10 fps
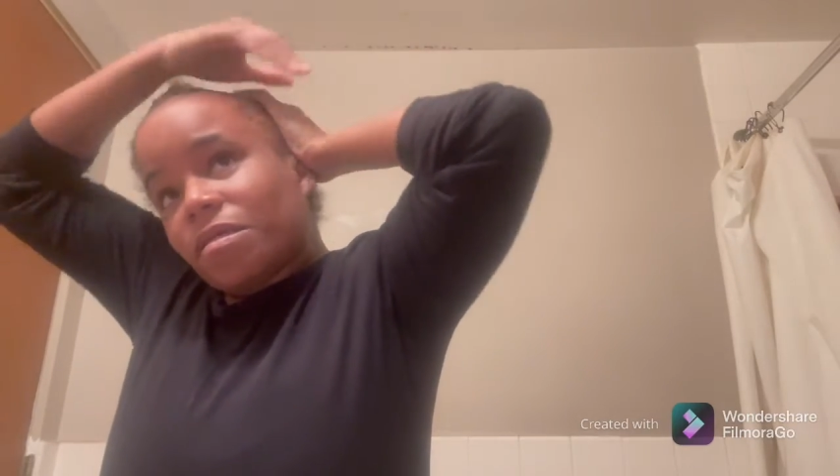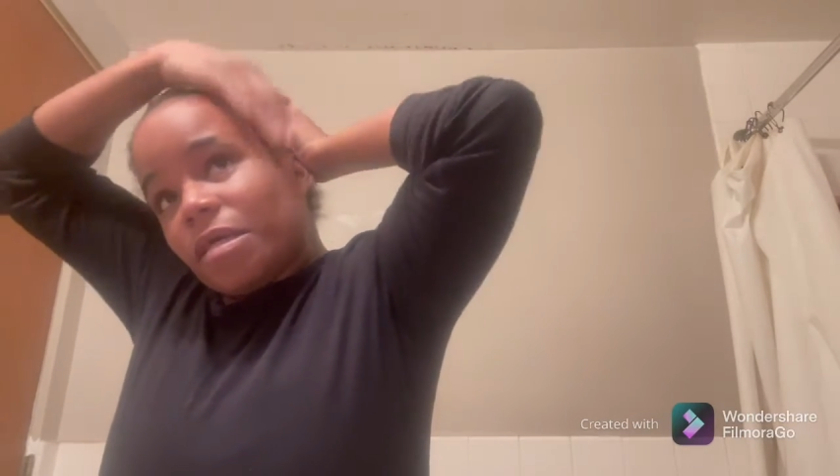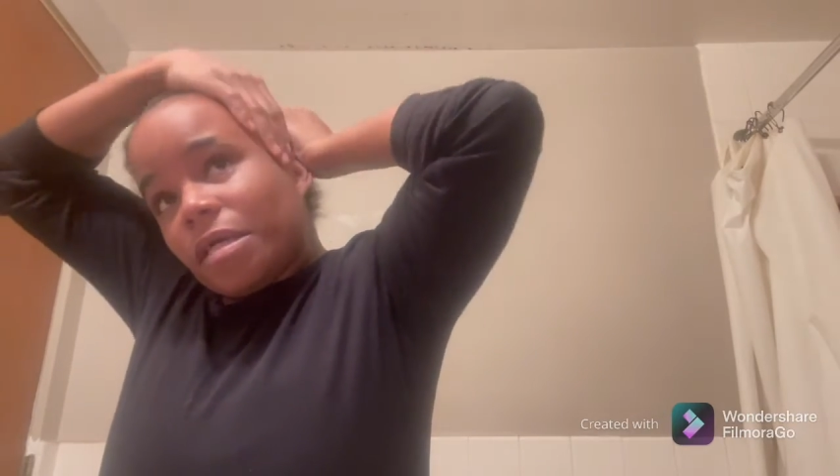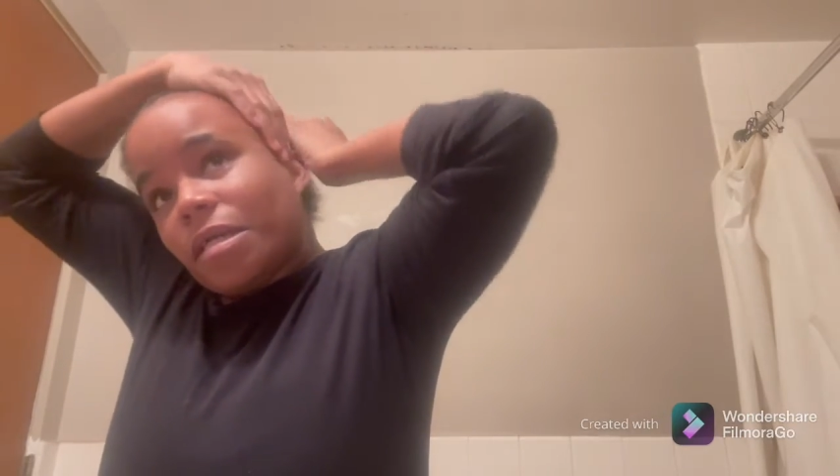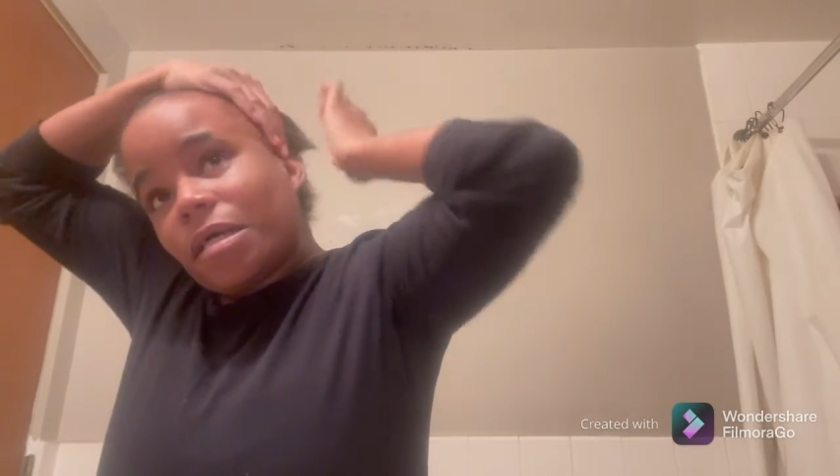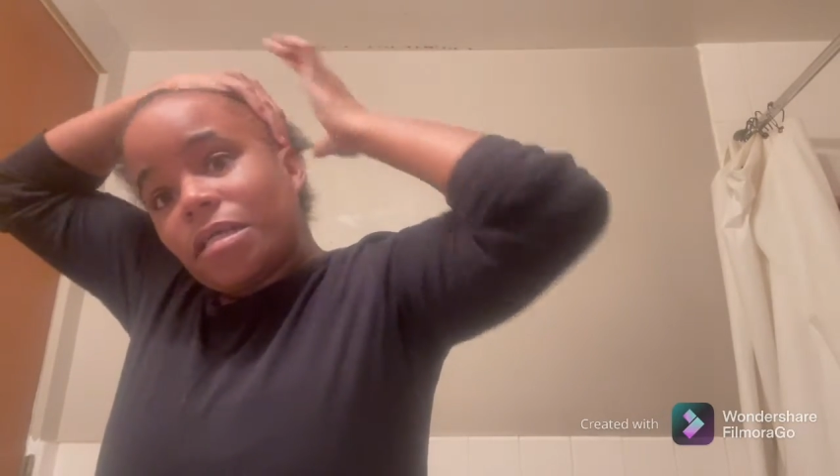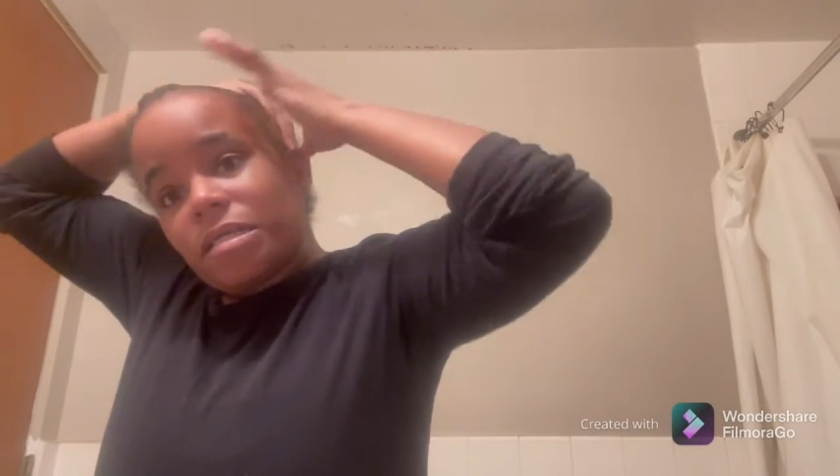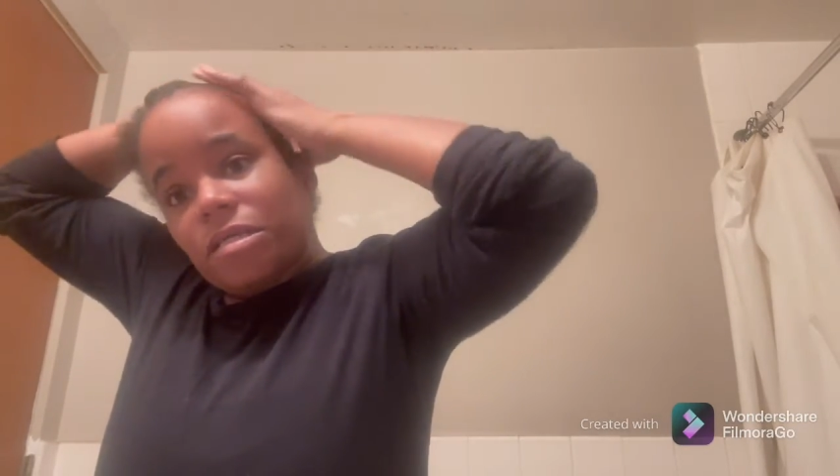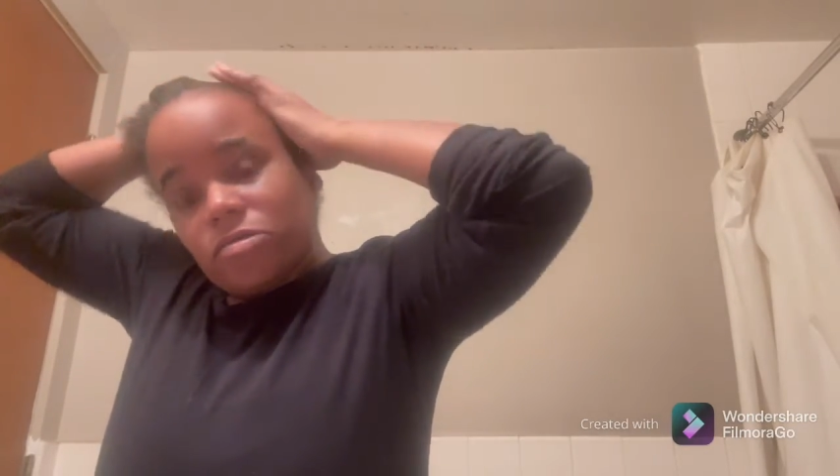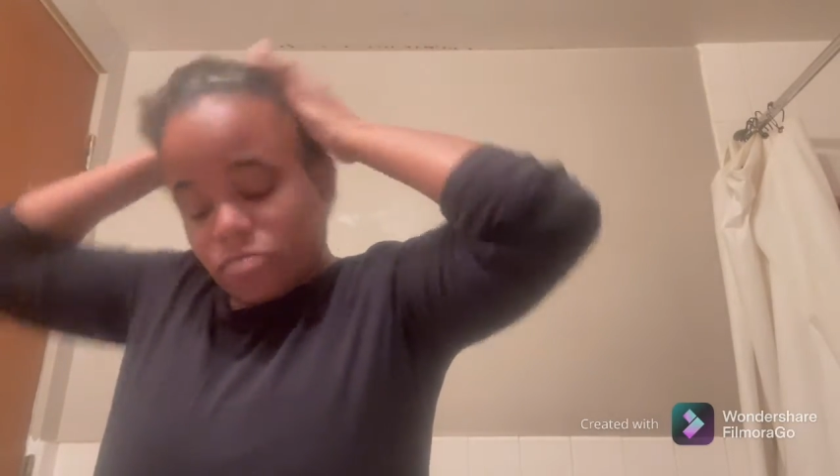And I gotta
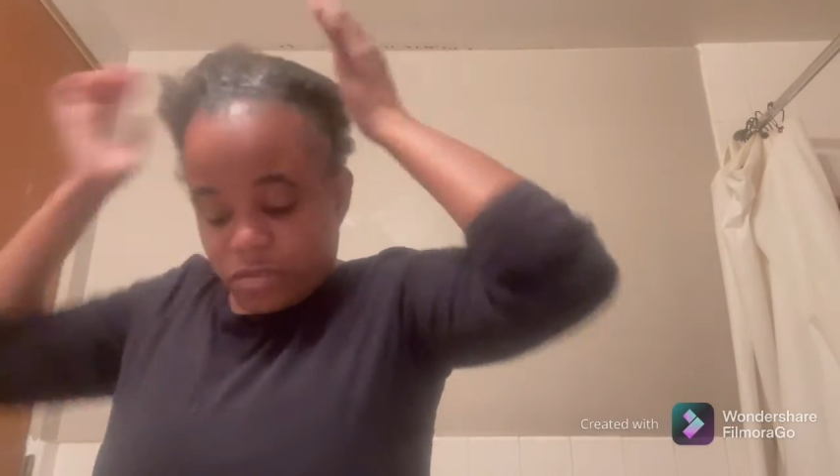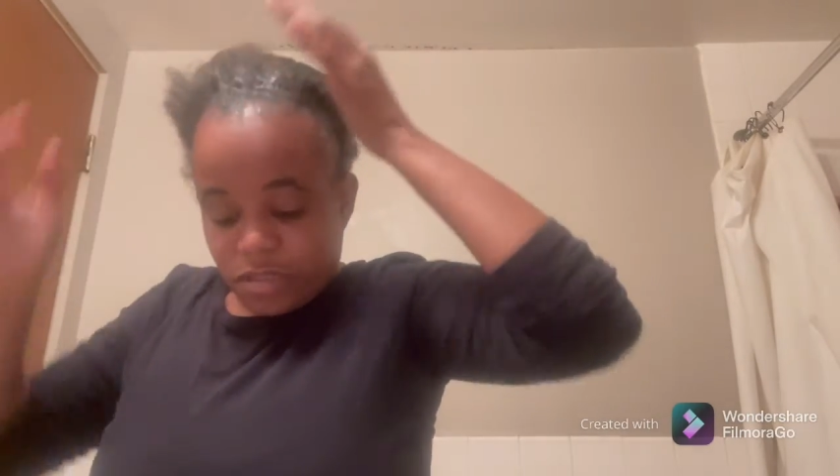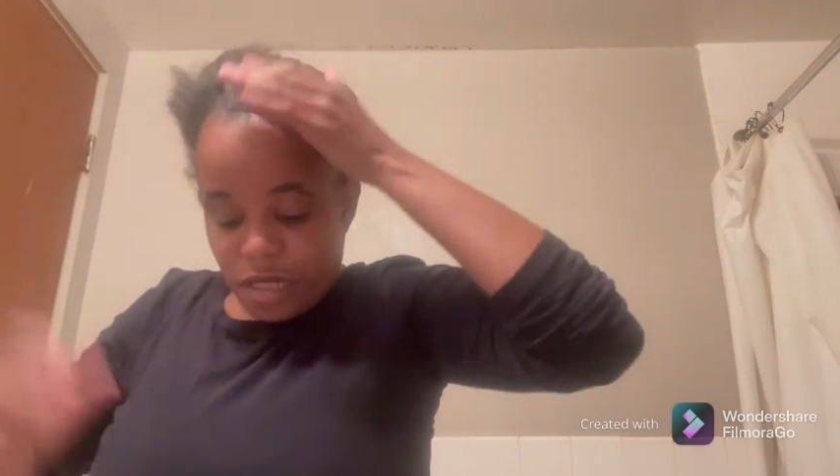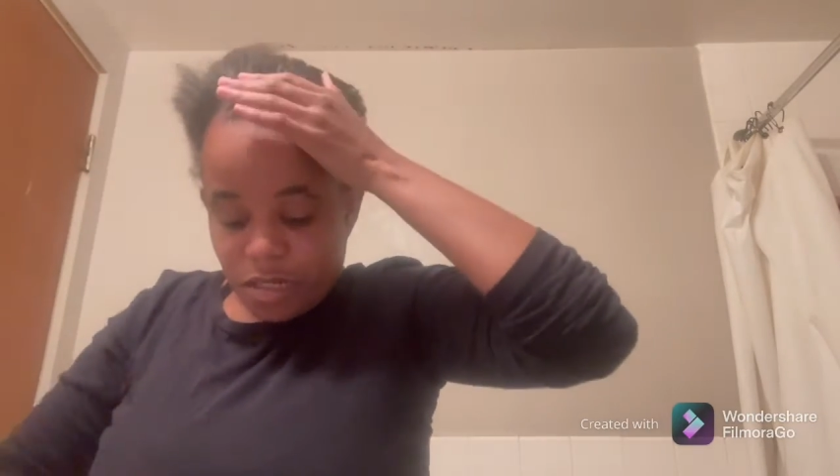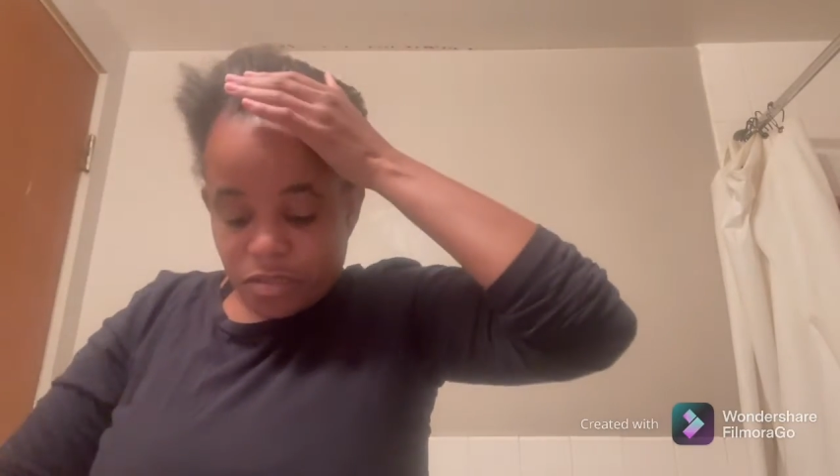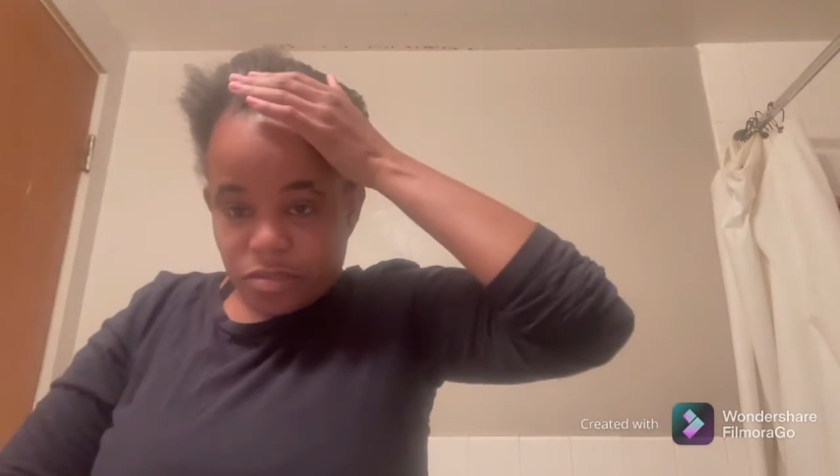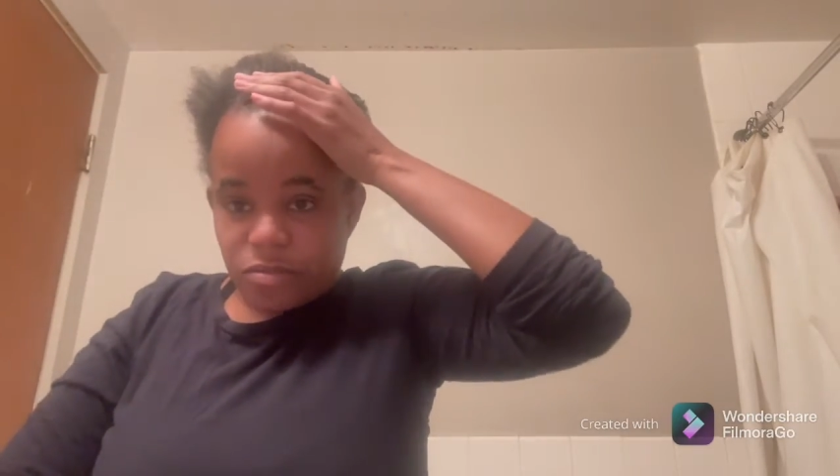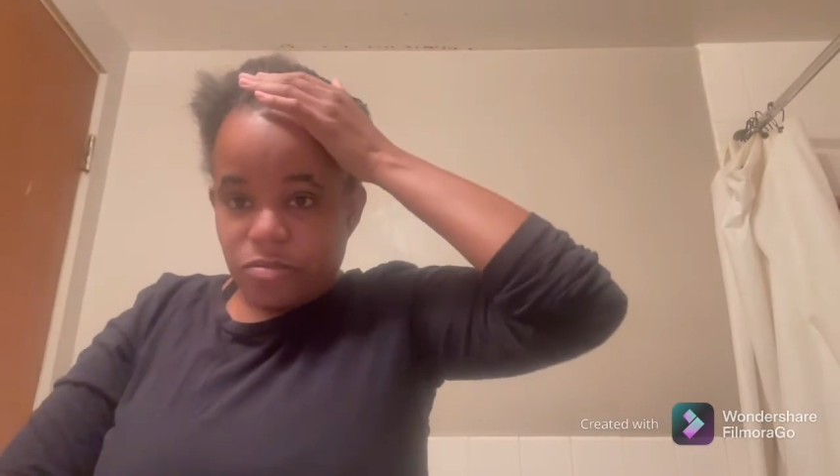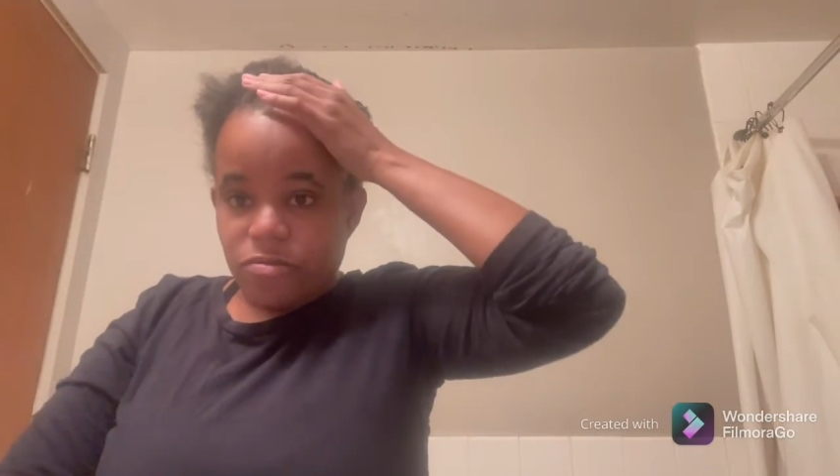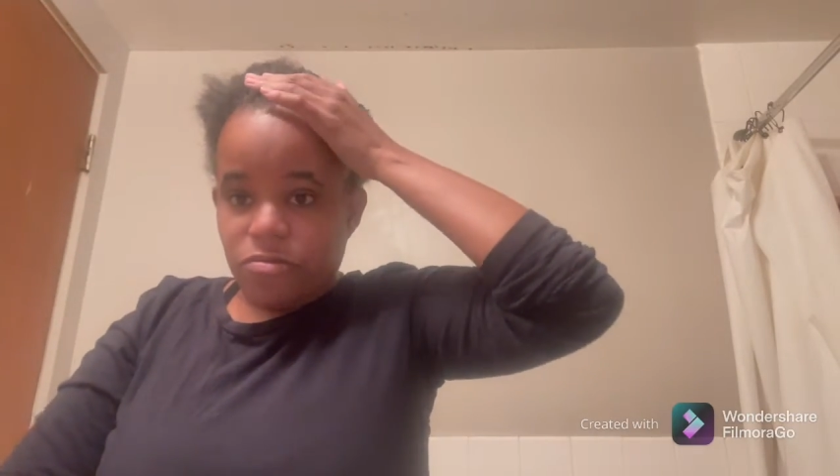get a new
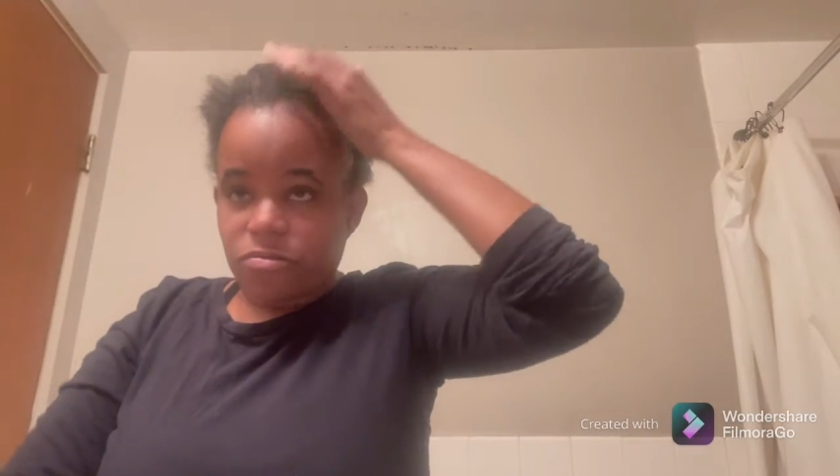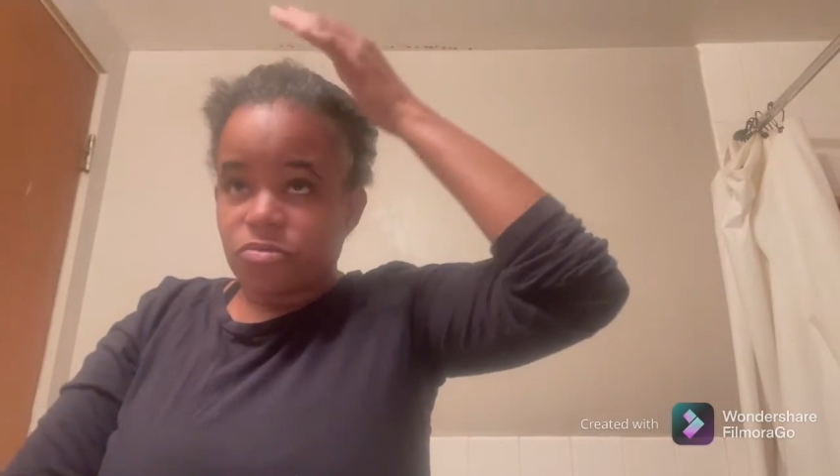doctor on